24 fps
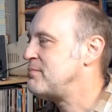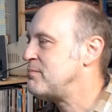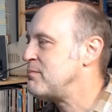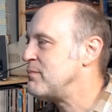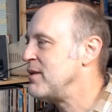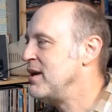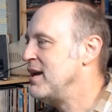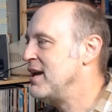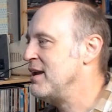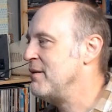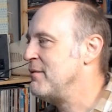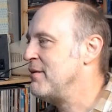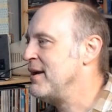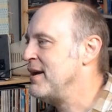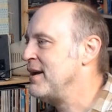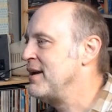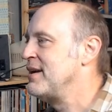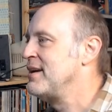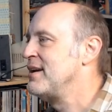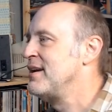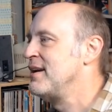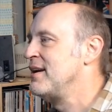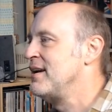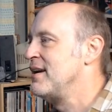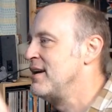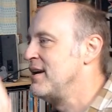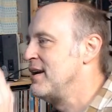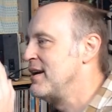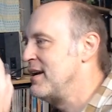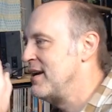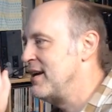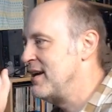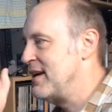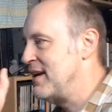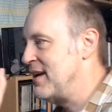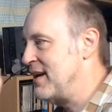Anyway,
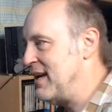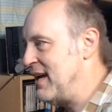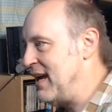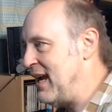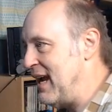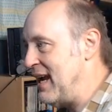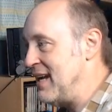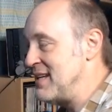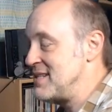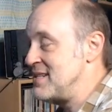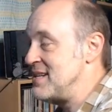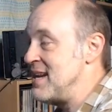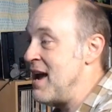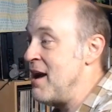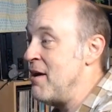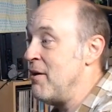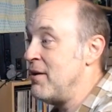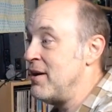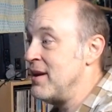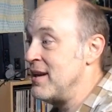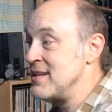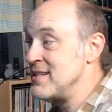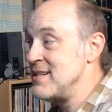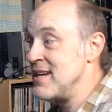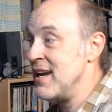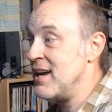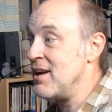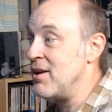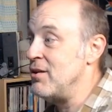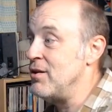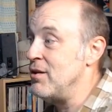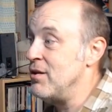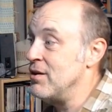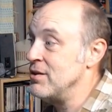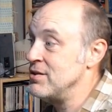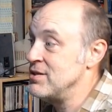it's now going to take a
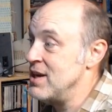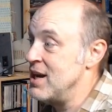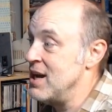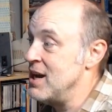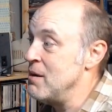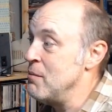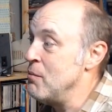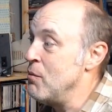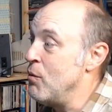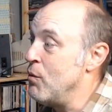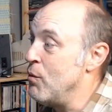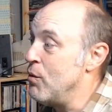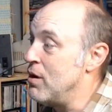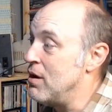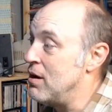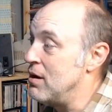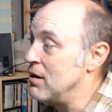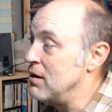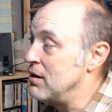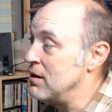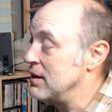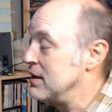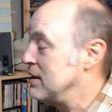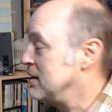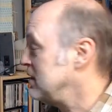long time while it